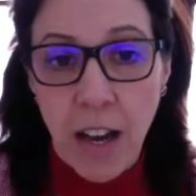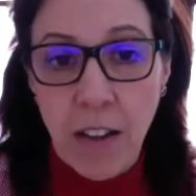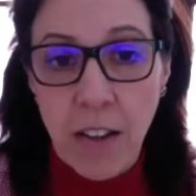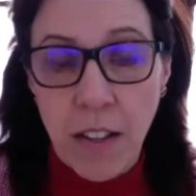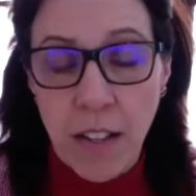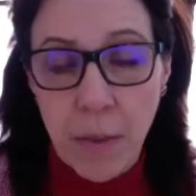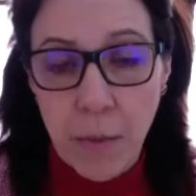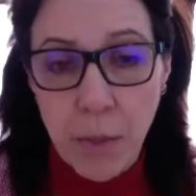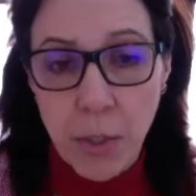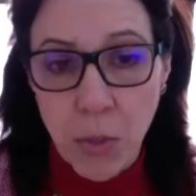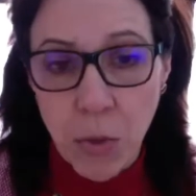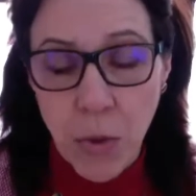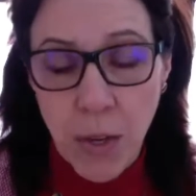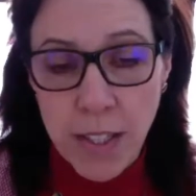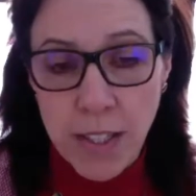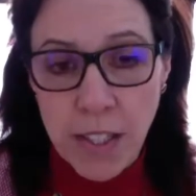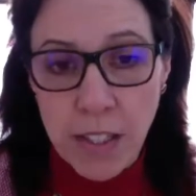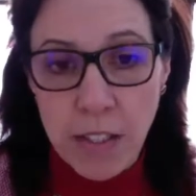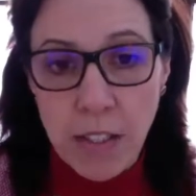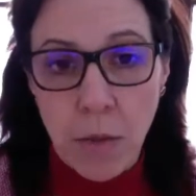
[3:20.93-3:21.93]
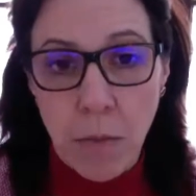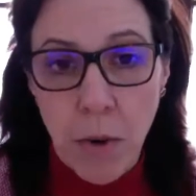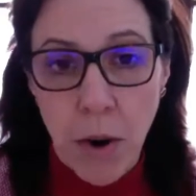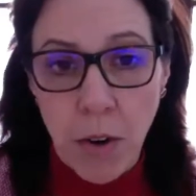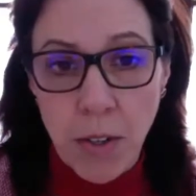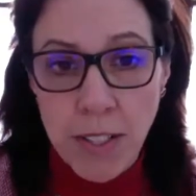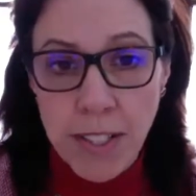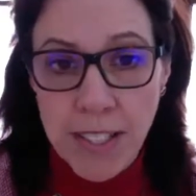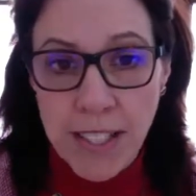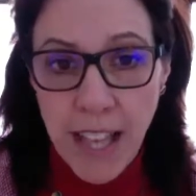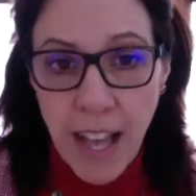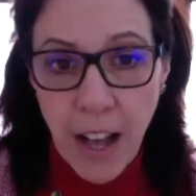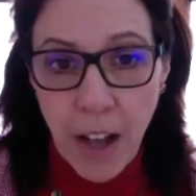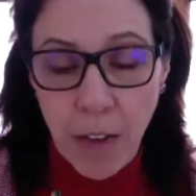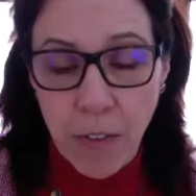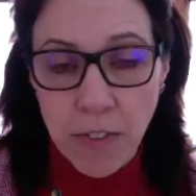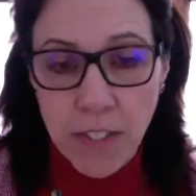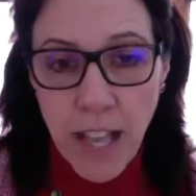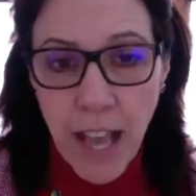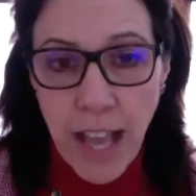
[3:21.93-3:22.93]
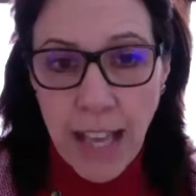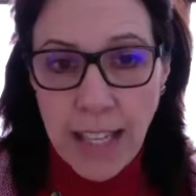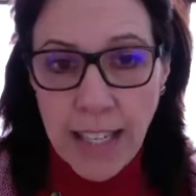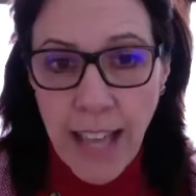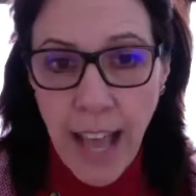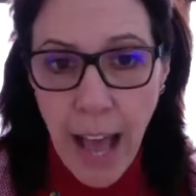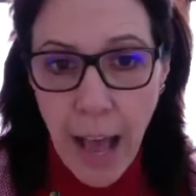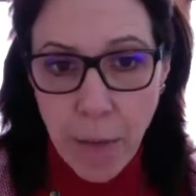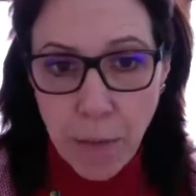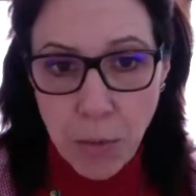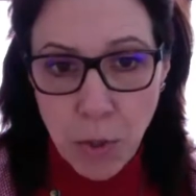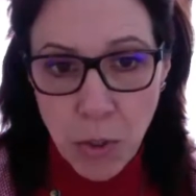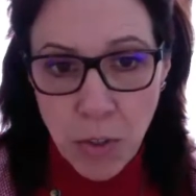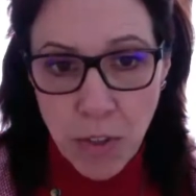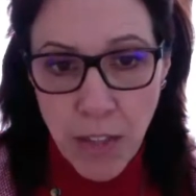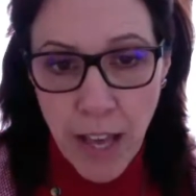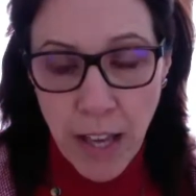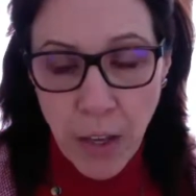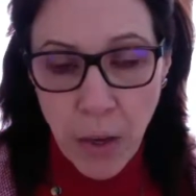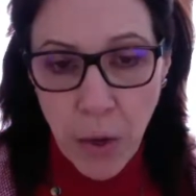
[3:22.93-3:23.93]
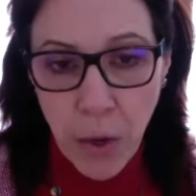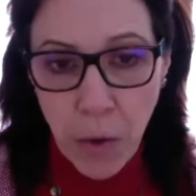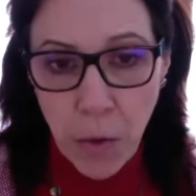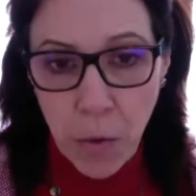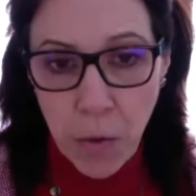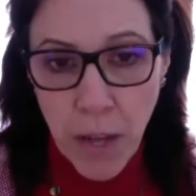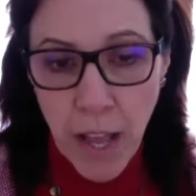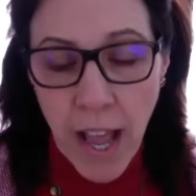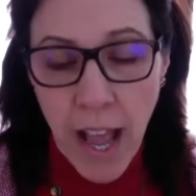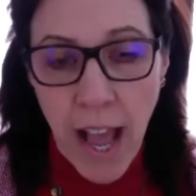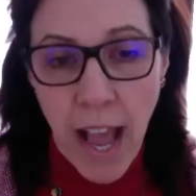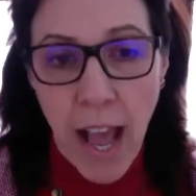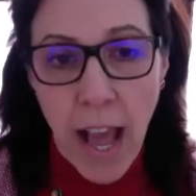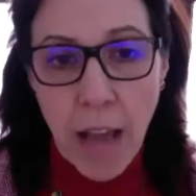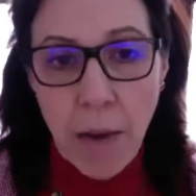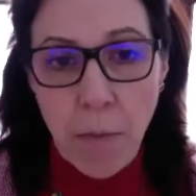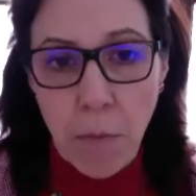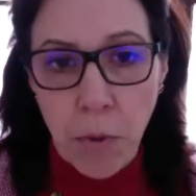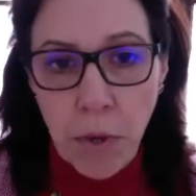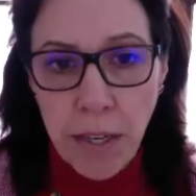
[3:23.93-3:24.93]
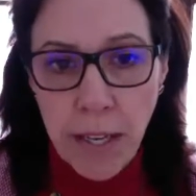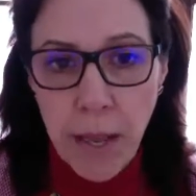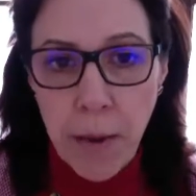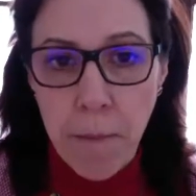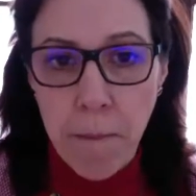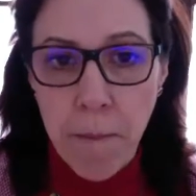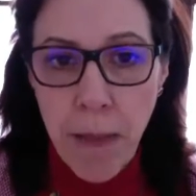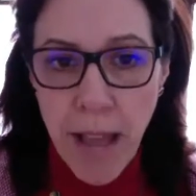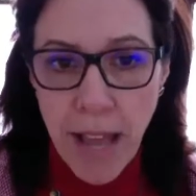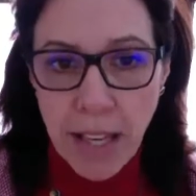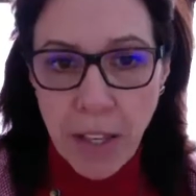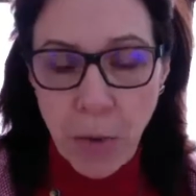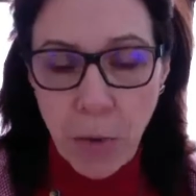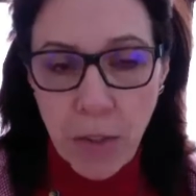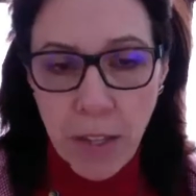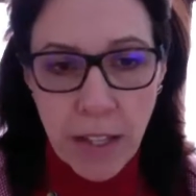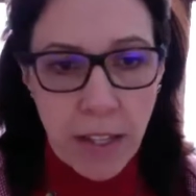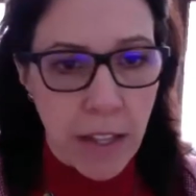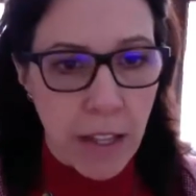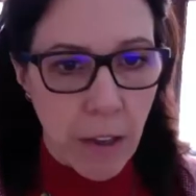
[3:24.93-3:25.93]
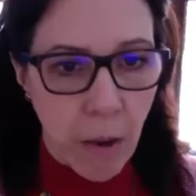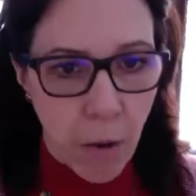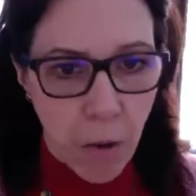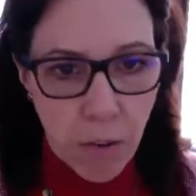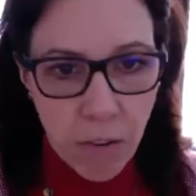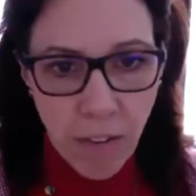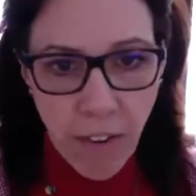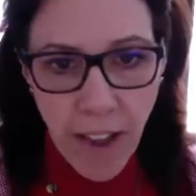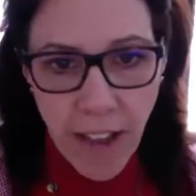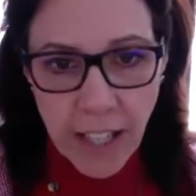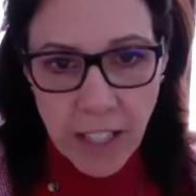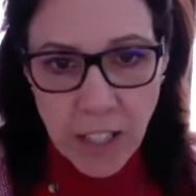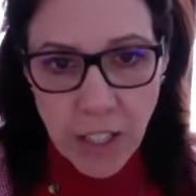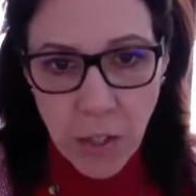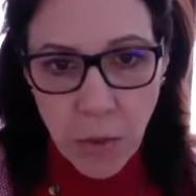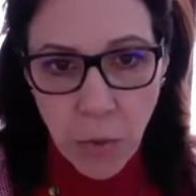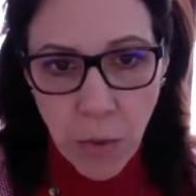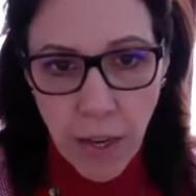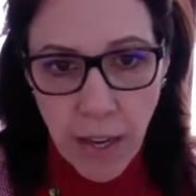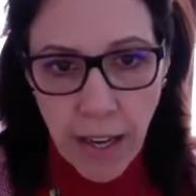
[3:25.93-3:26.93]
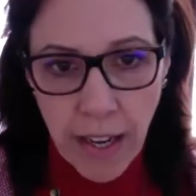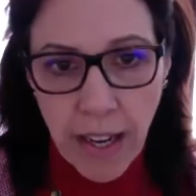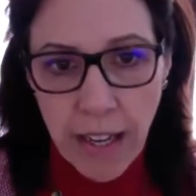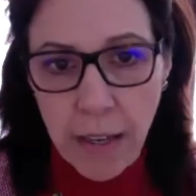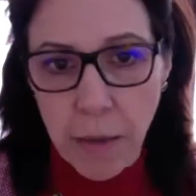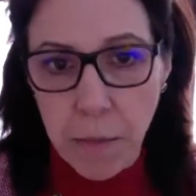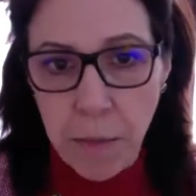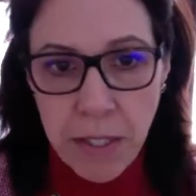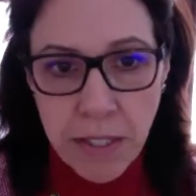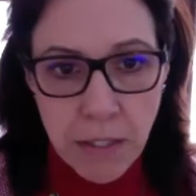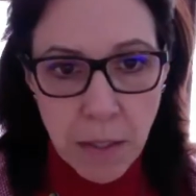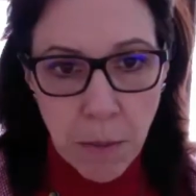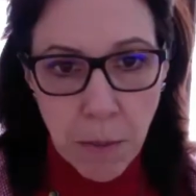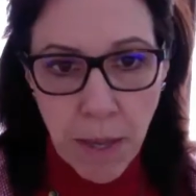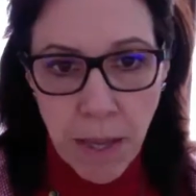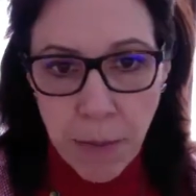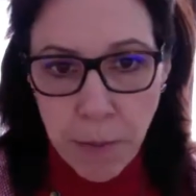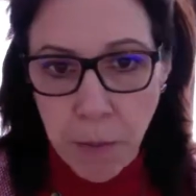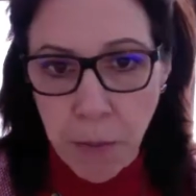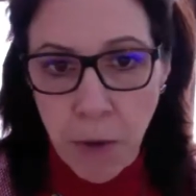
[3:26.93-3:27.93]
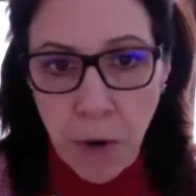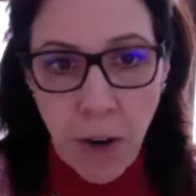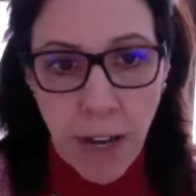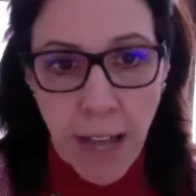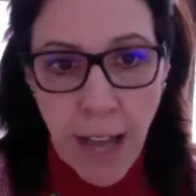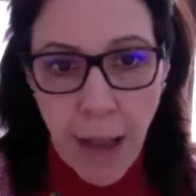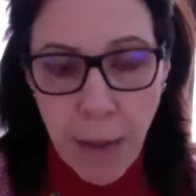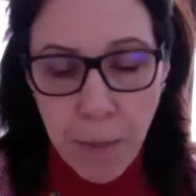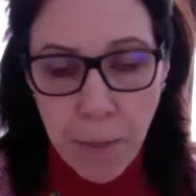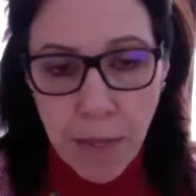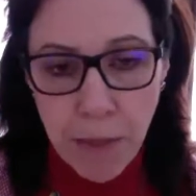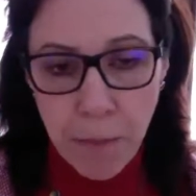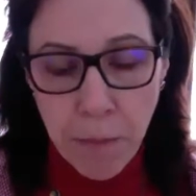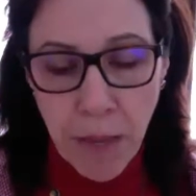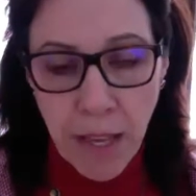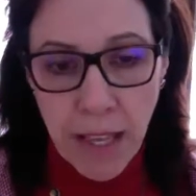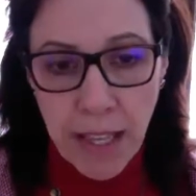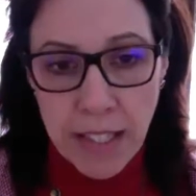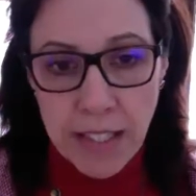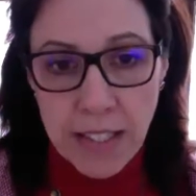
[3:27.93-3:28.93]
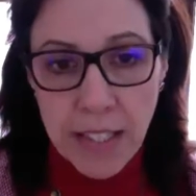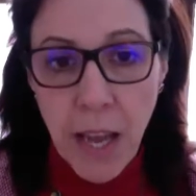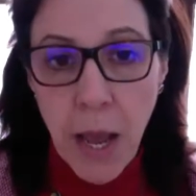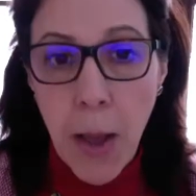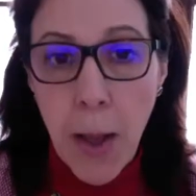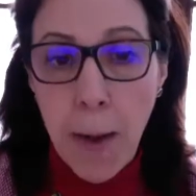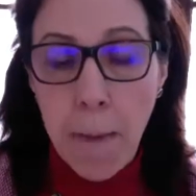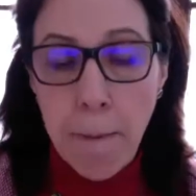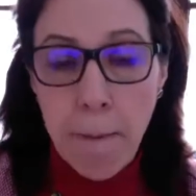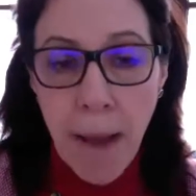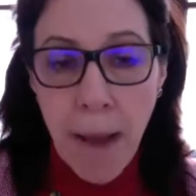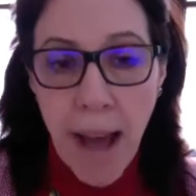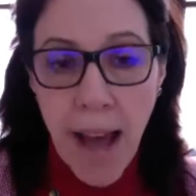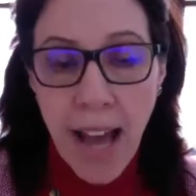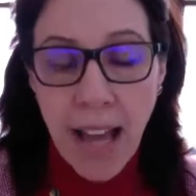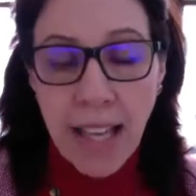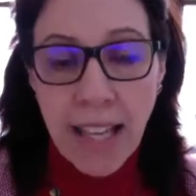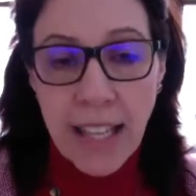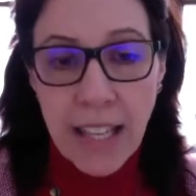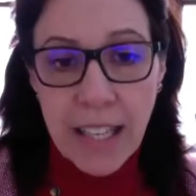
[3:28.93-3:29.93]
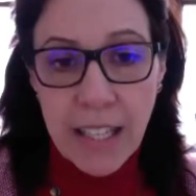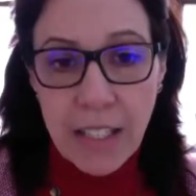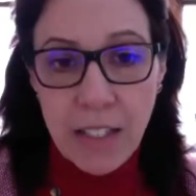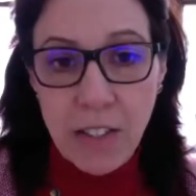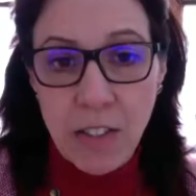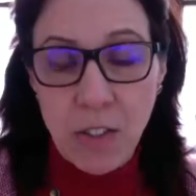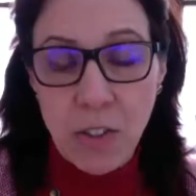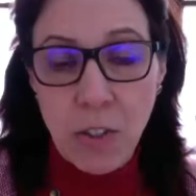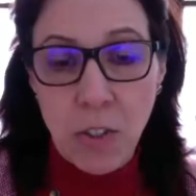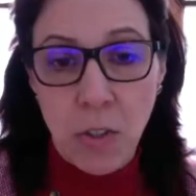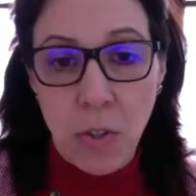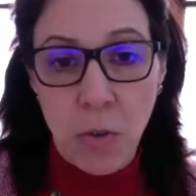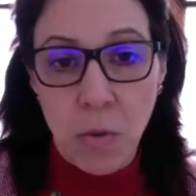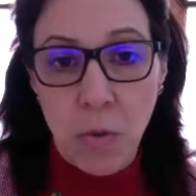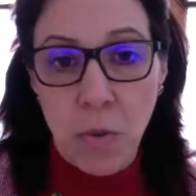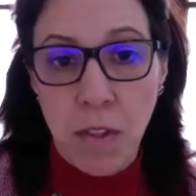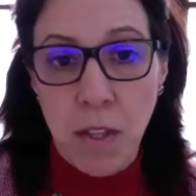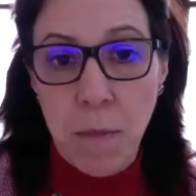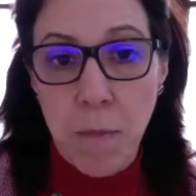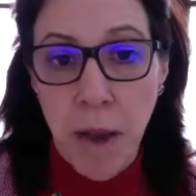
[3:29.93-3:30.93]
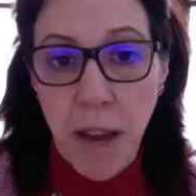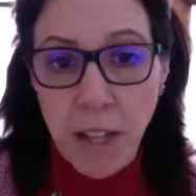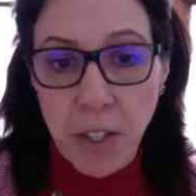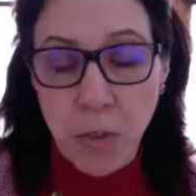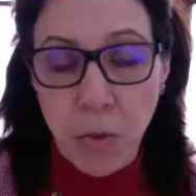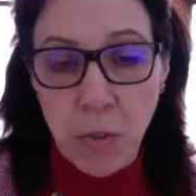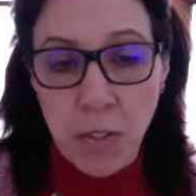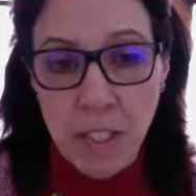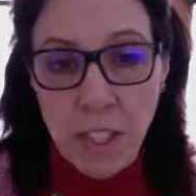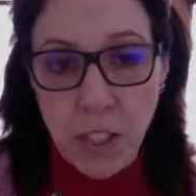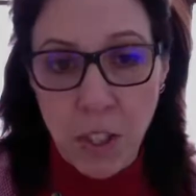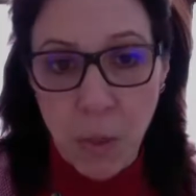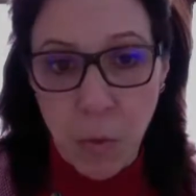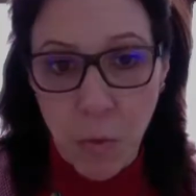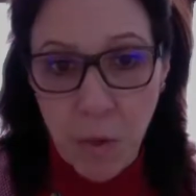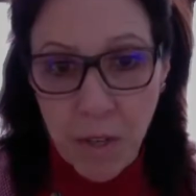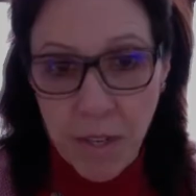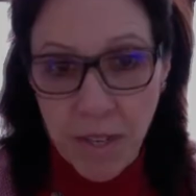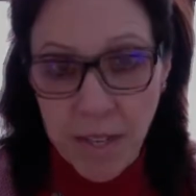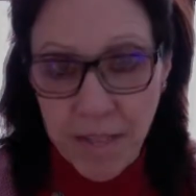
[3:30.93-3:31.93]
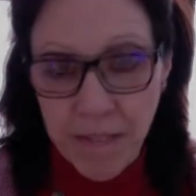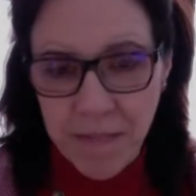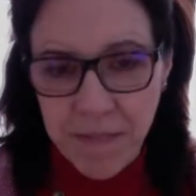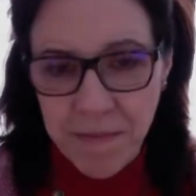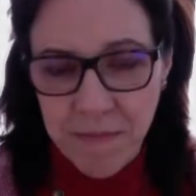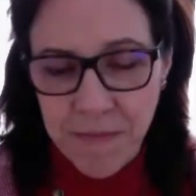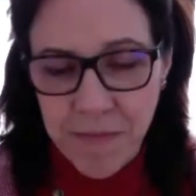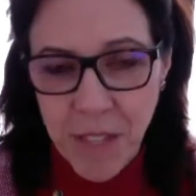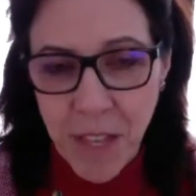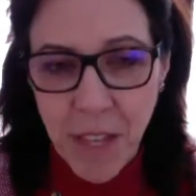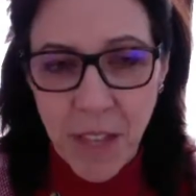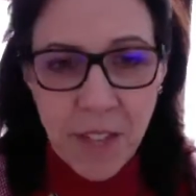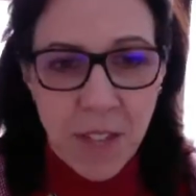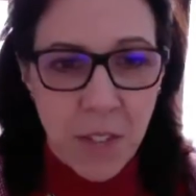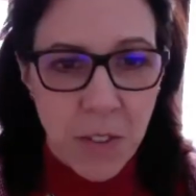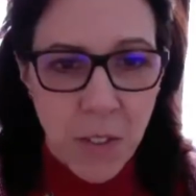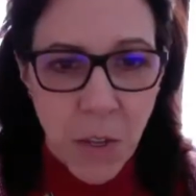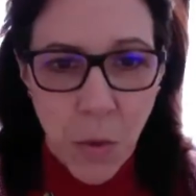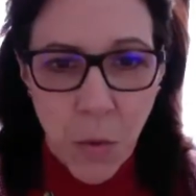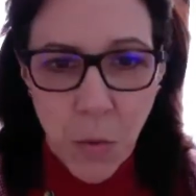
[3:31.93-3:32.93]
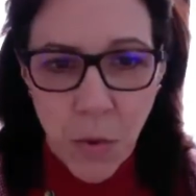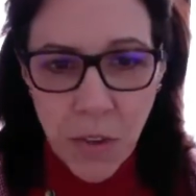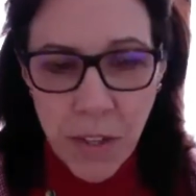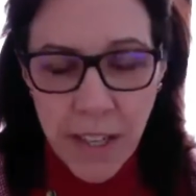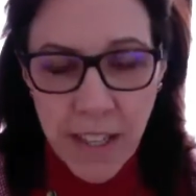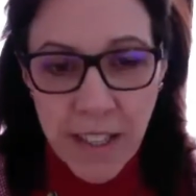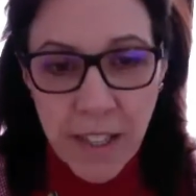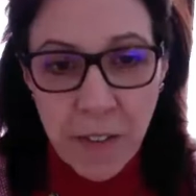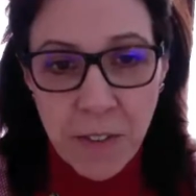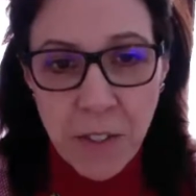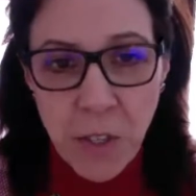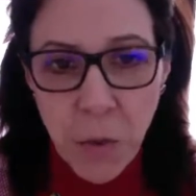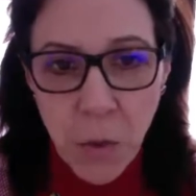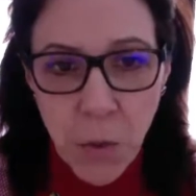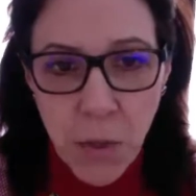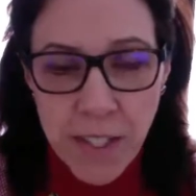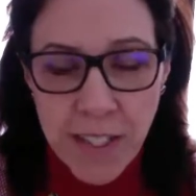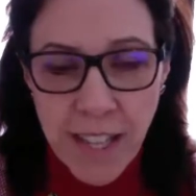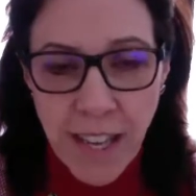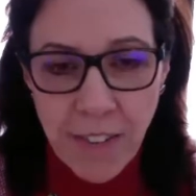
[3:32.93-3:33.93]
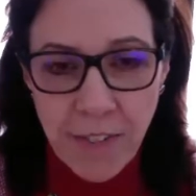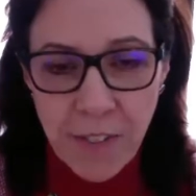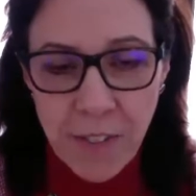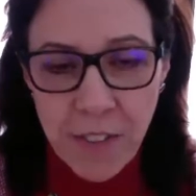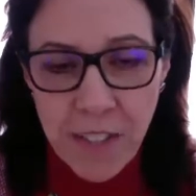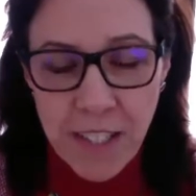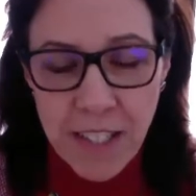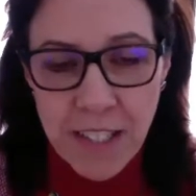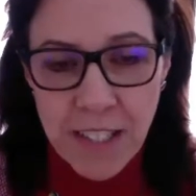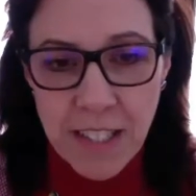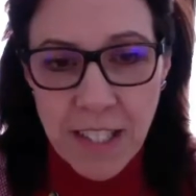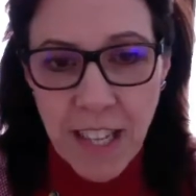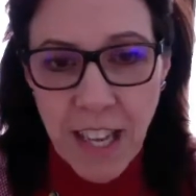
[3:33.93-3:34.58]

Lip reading: Image Request System ourselves and capture that code and bring it manually, the old-fashioned way, on a piece of paper or copy and paste, back into the modules that you're working on. So don't worry, there's no quiz after this.